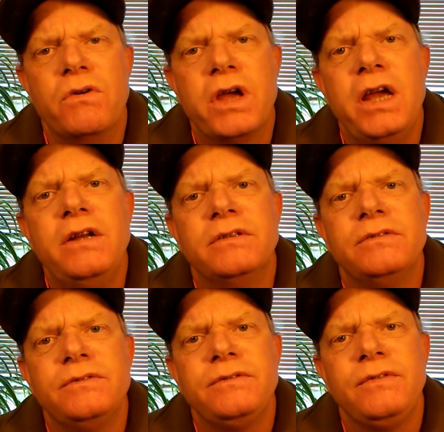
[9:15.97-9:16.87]
Okay?
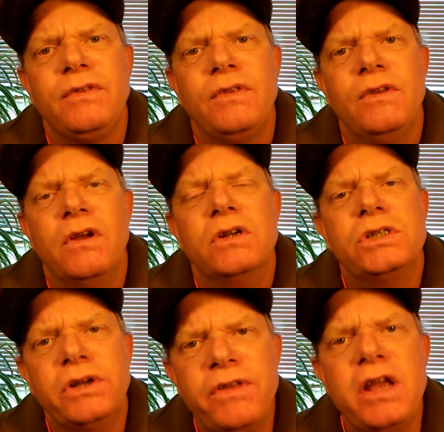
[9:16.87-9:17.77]

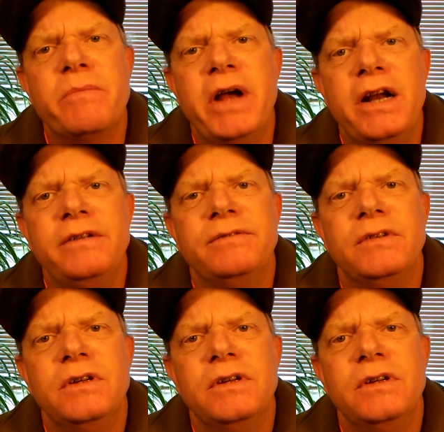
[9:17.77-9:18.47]
So think about it.